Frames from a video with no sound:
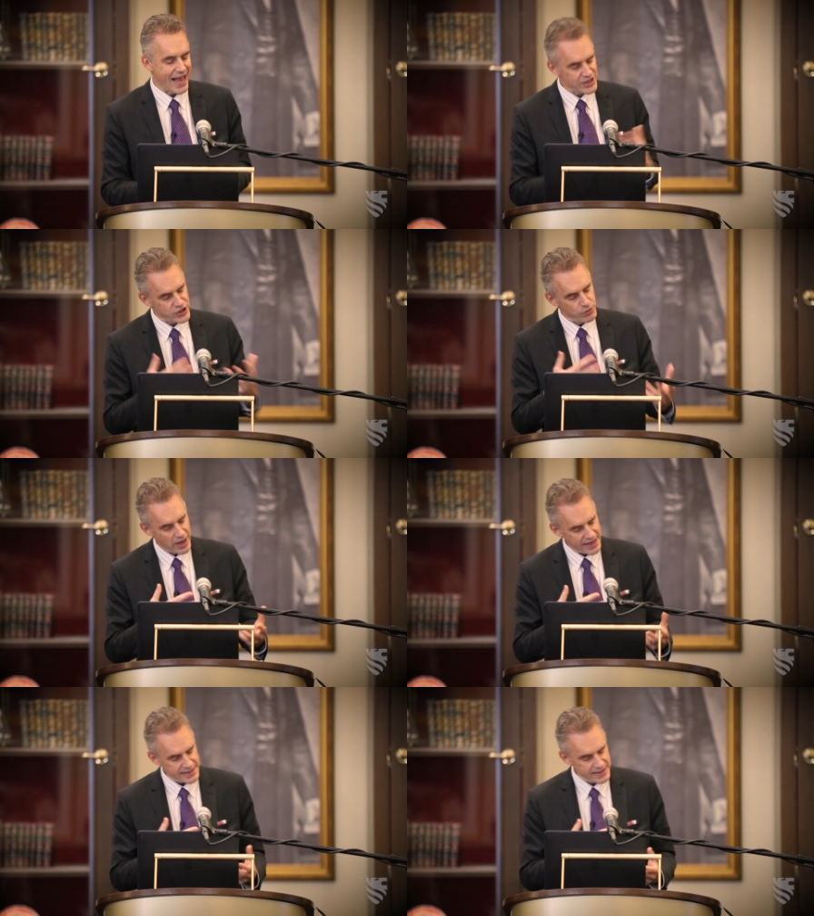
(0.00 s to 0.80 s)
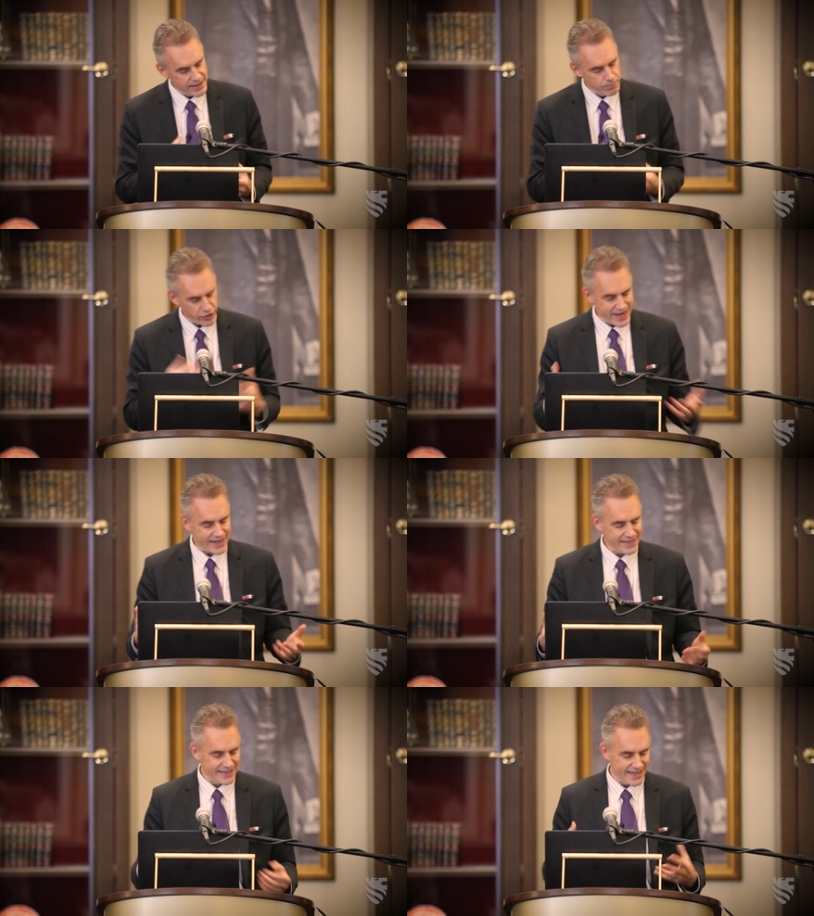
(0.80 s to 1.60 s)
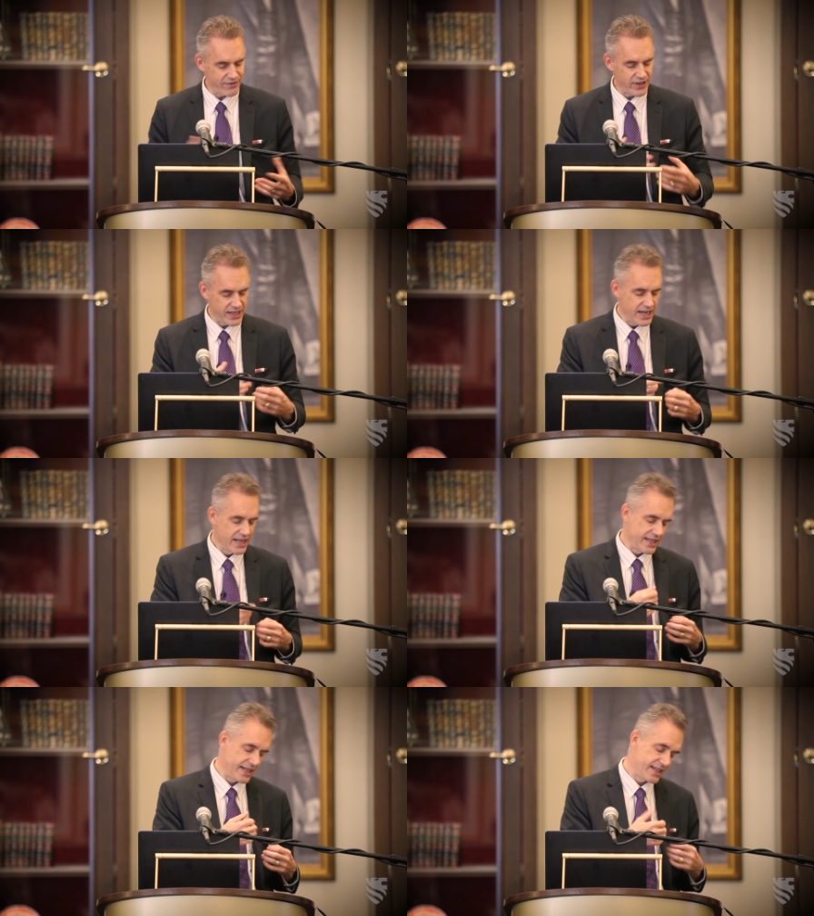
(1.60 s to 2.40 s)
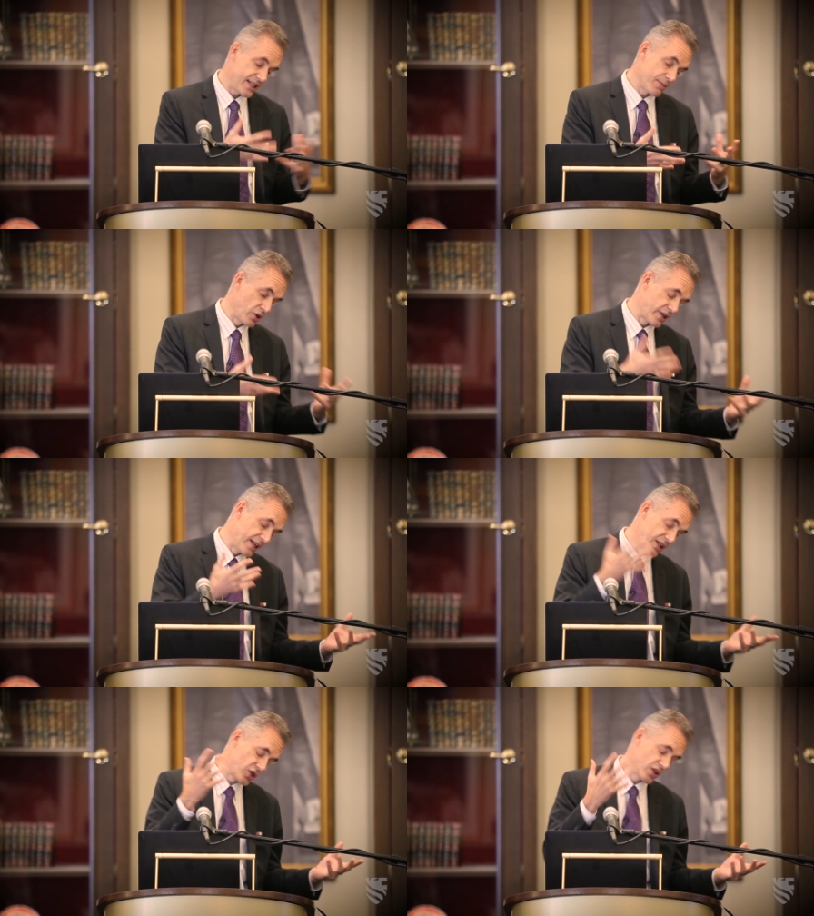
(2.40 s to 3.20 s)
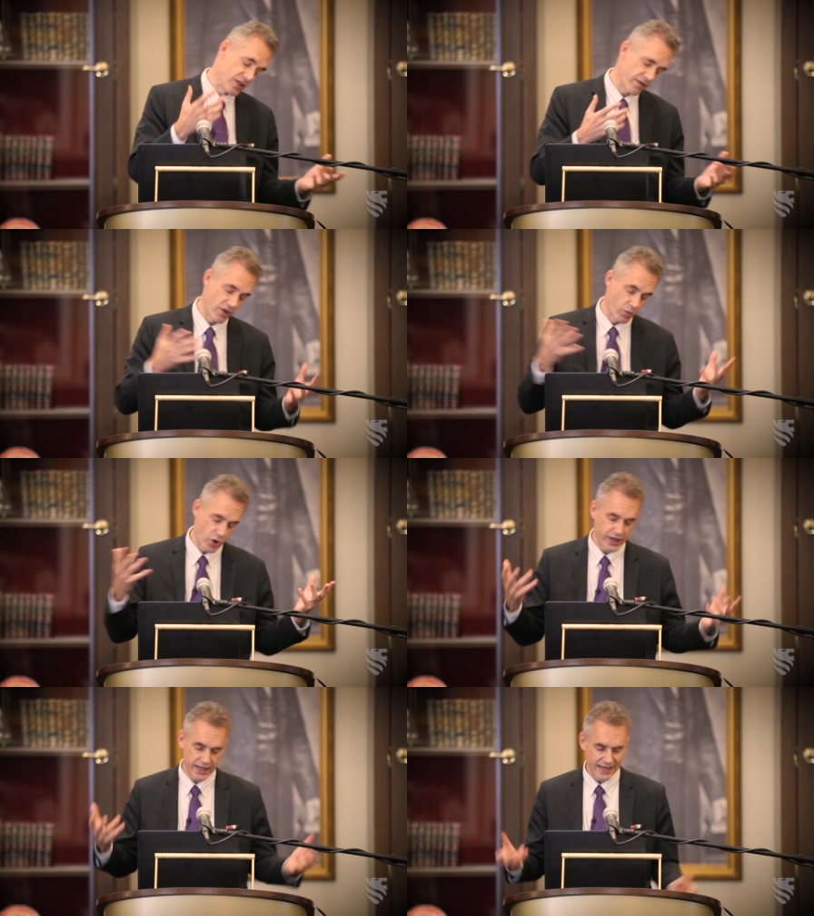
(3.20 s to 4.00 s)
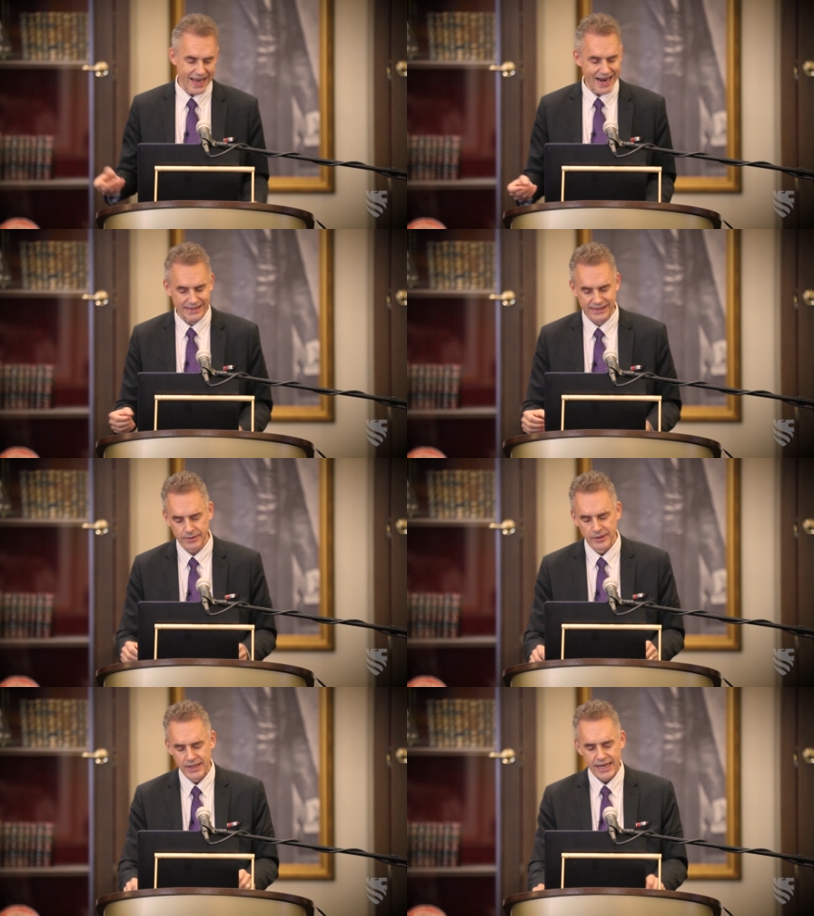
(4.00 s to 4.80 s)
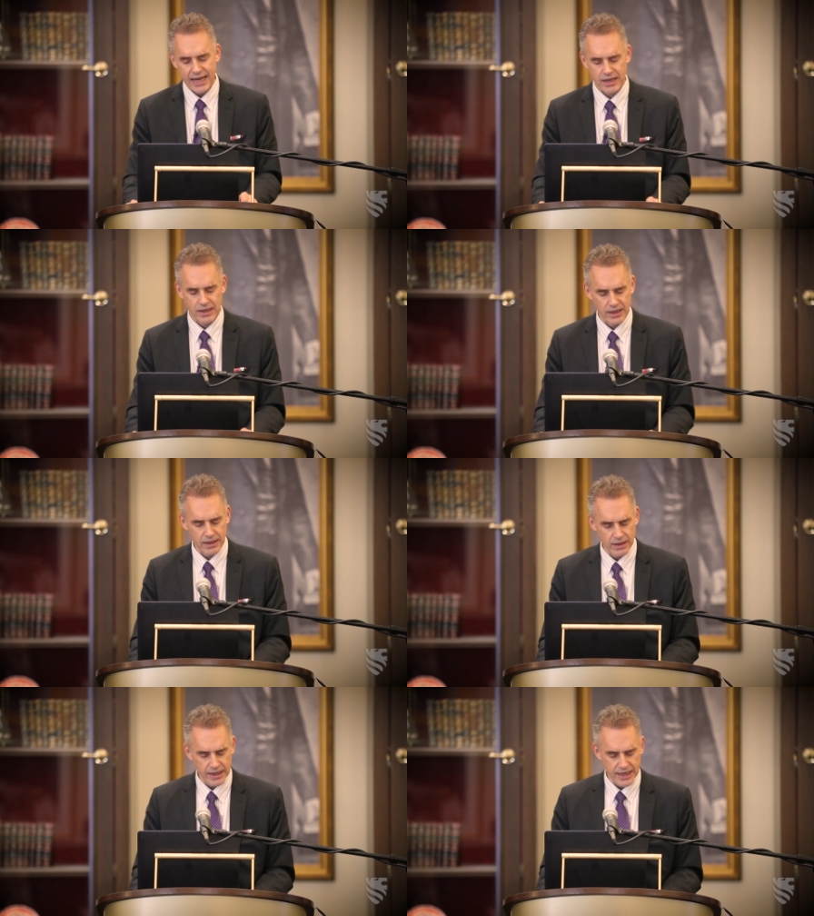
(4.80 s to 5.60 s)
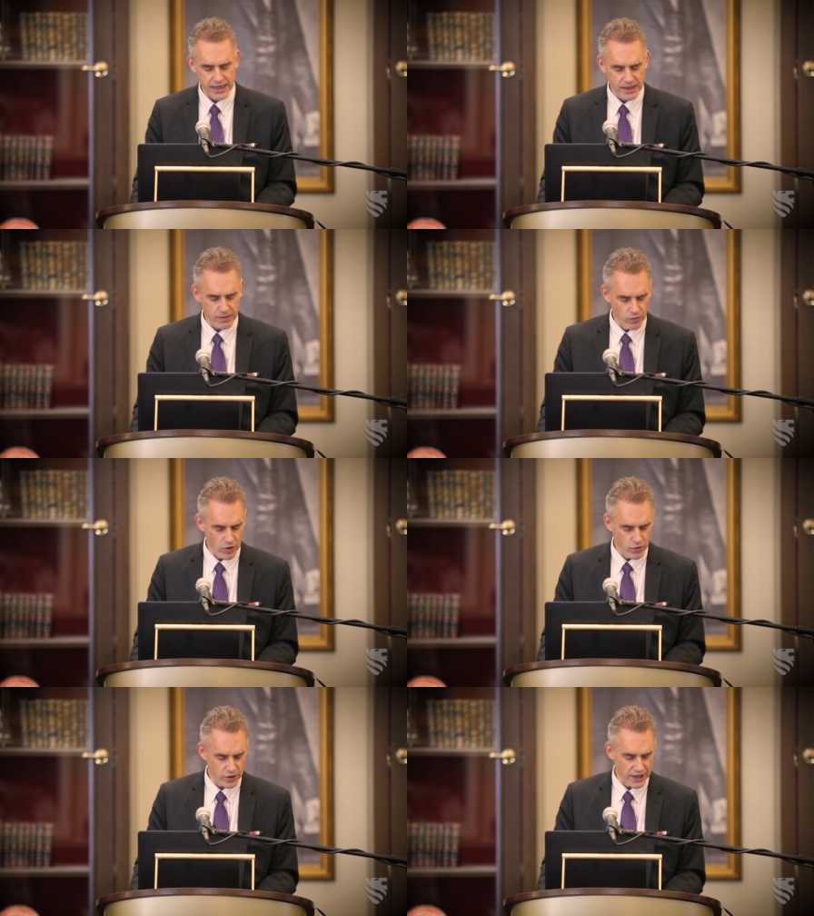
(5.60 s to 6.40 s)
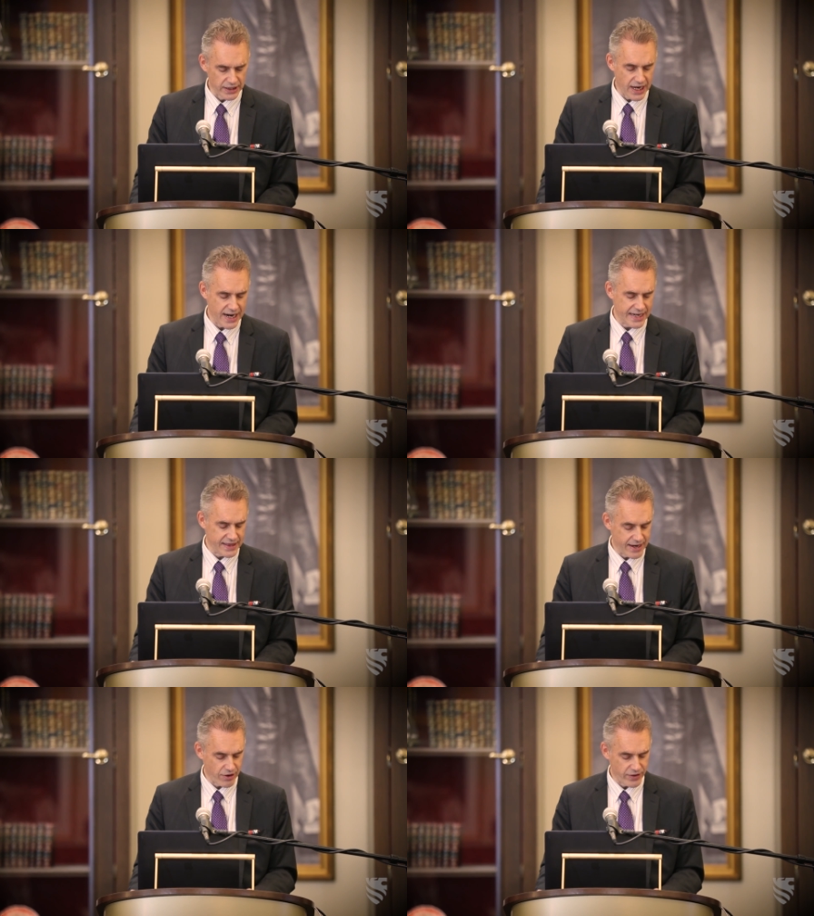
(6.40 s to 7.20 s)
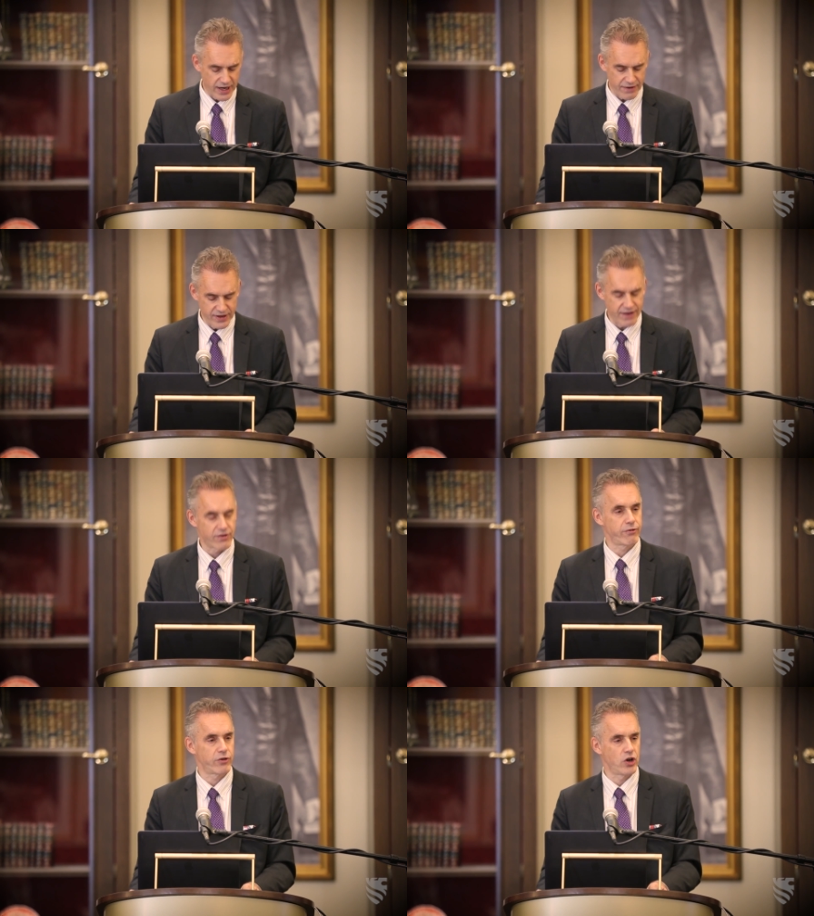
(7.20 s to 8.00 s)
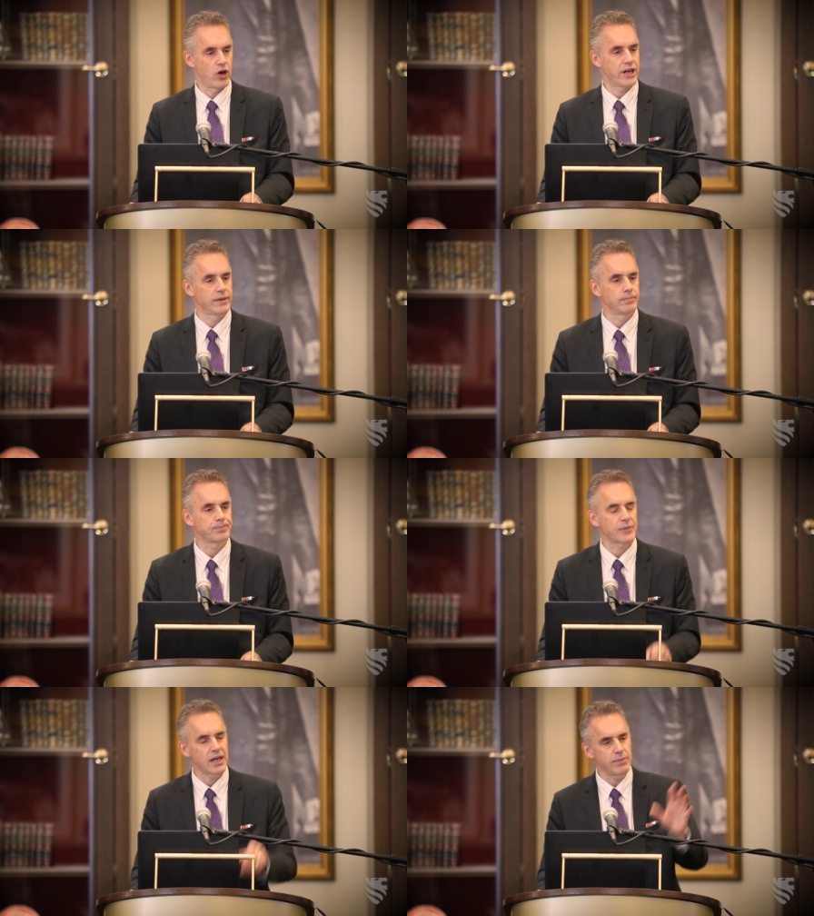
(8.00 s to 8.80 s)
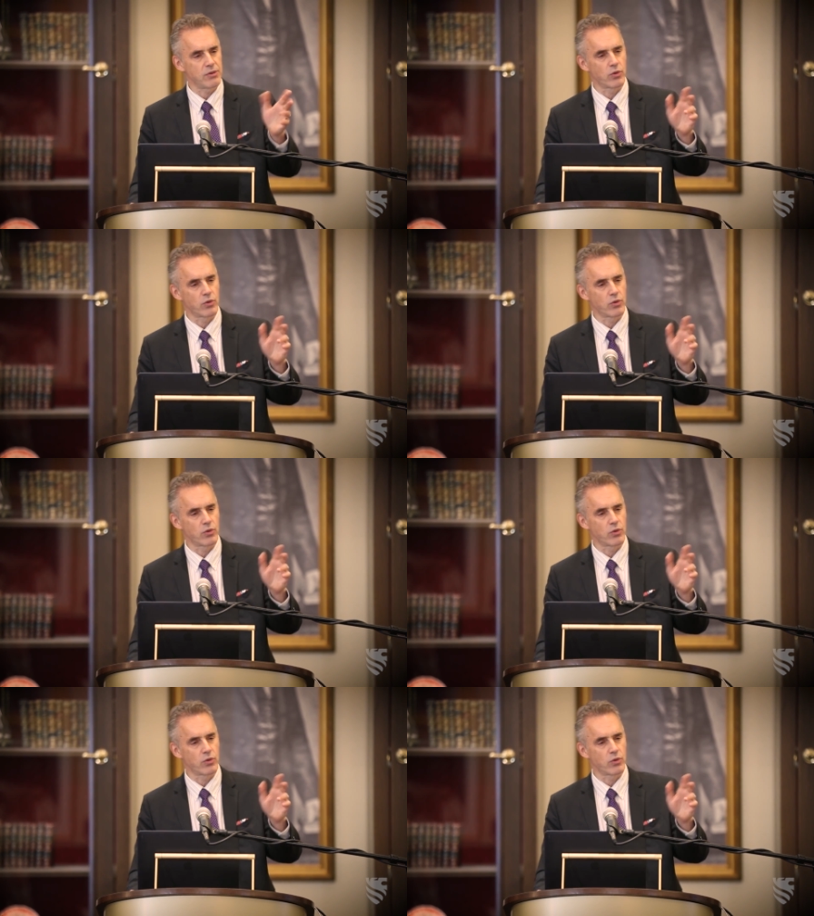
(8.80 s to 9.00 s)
as you might predict, given the dismal conditions of the working class. And he wrote a line in there that I've never forgotten. I'd